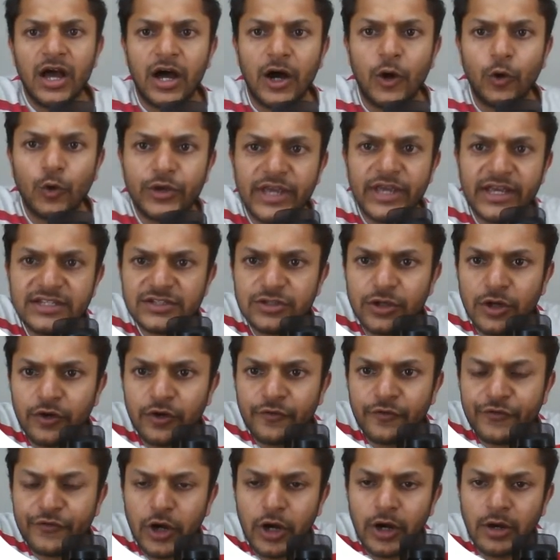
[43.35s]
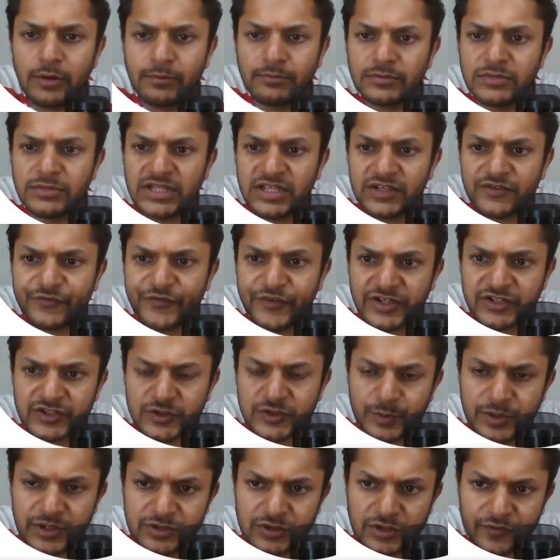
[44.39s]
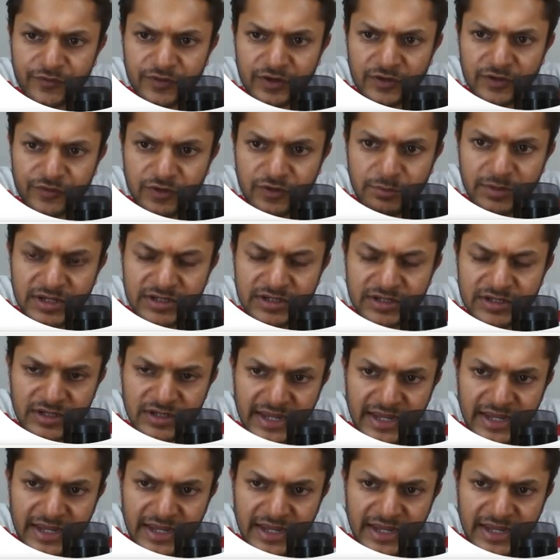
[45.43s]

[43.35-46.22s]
Okay, so from this first piece of information,